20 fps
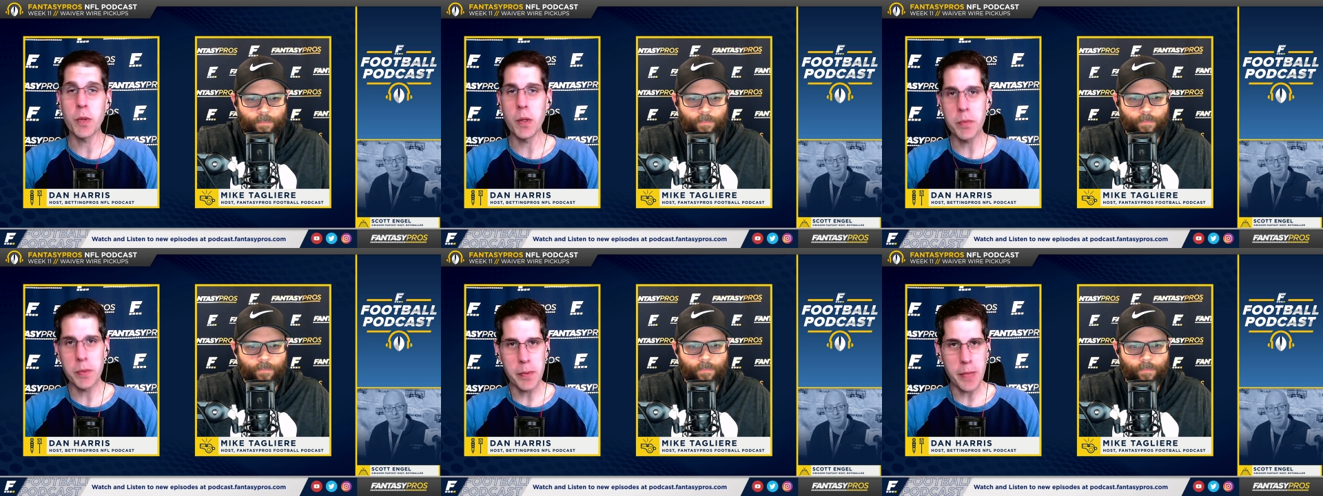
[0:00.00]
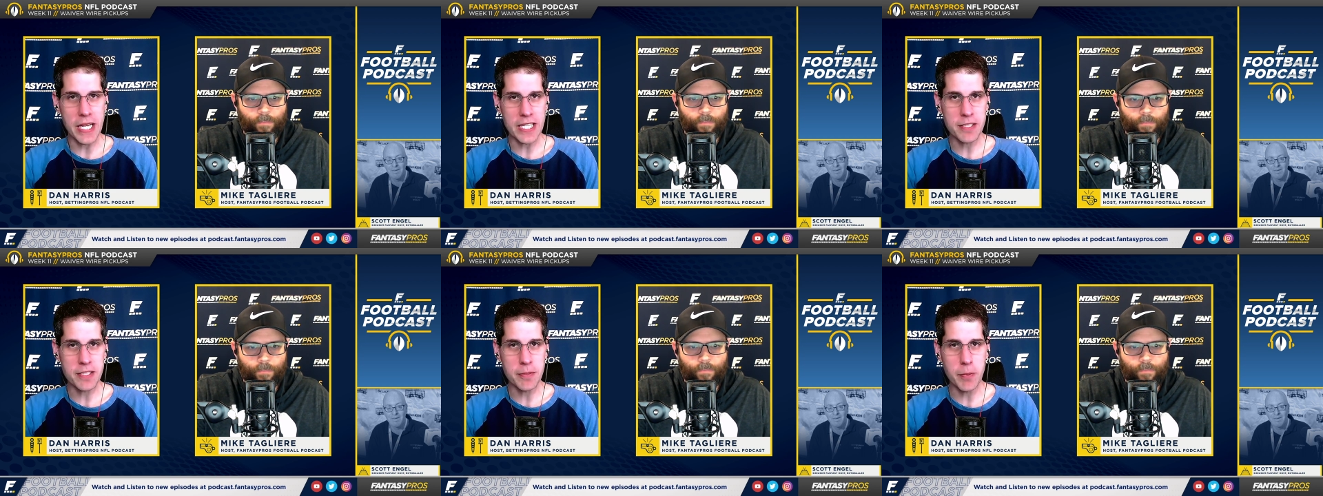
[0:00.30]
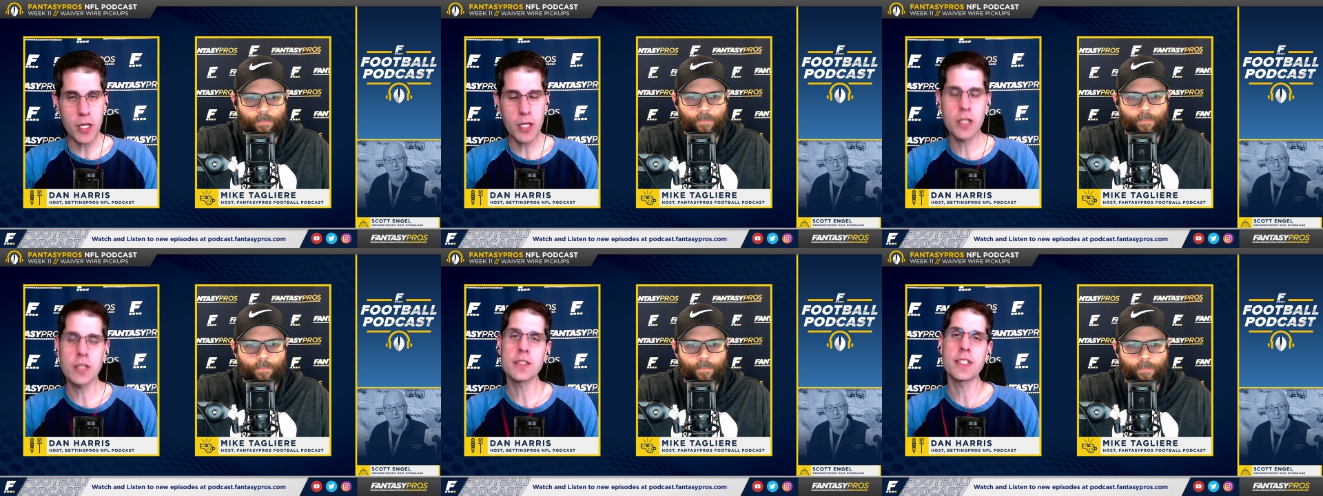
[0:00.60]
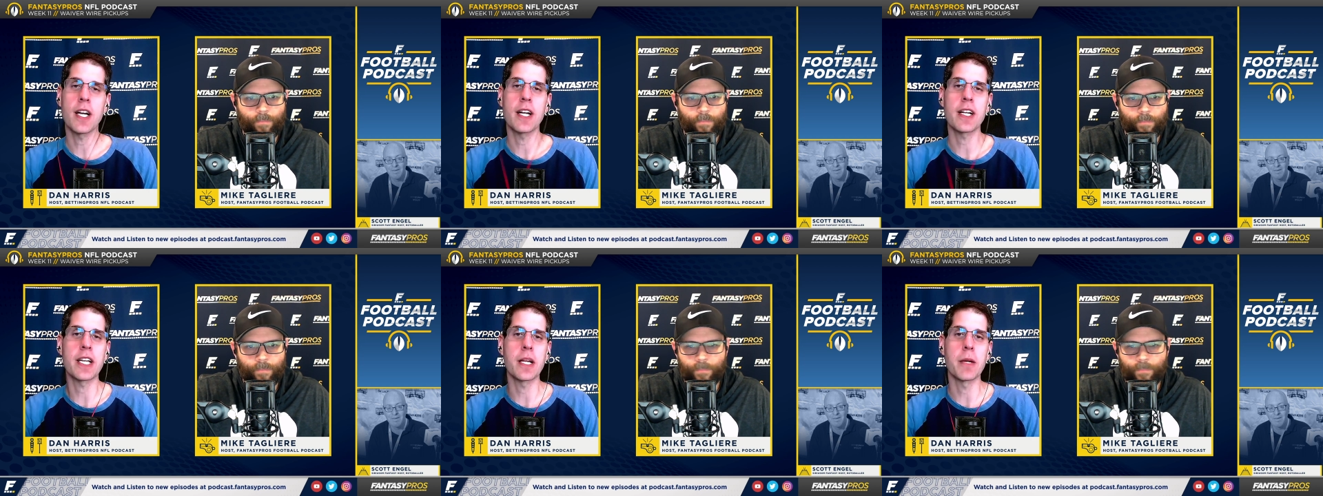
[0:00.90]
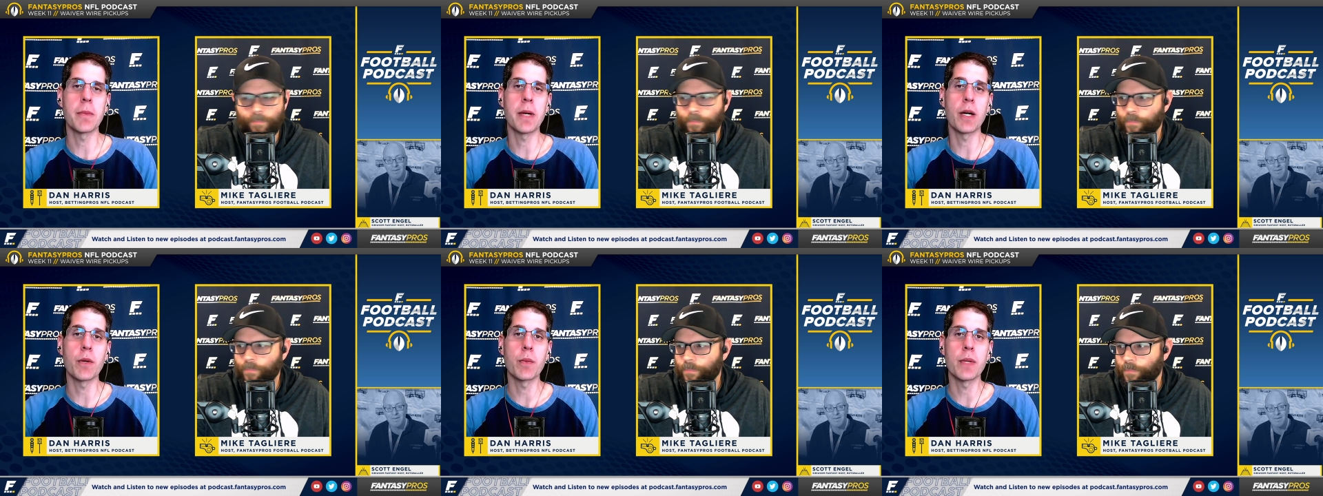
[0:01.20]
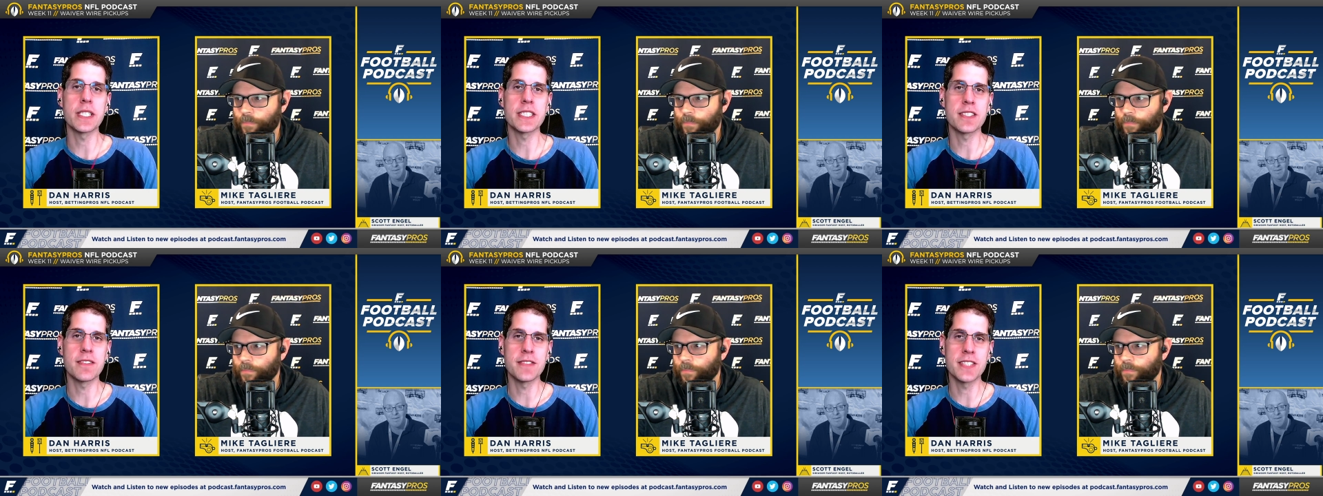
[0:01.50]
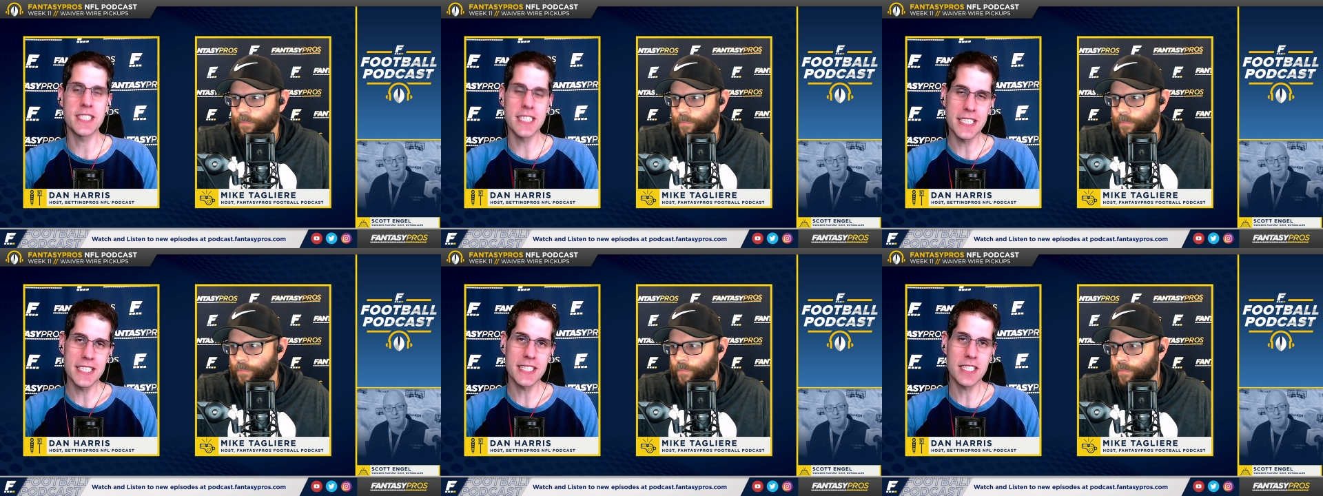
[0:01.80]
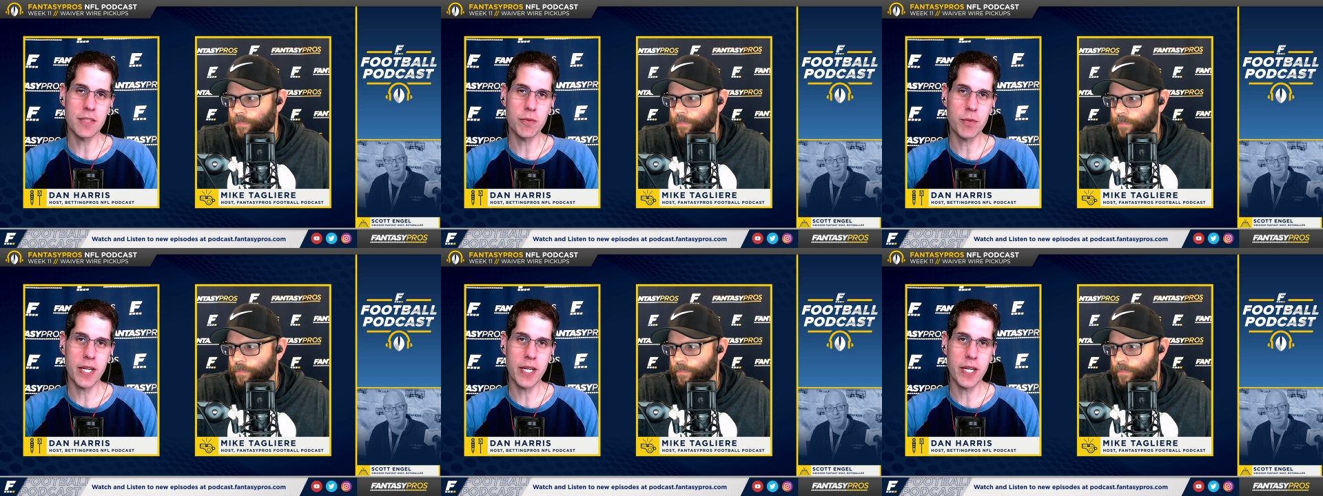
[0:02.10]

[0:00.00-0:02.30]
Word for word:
Speaker 1: We'll be back tomorrow talking about rest of season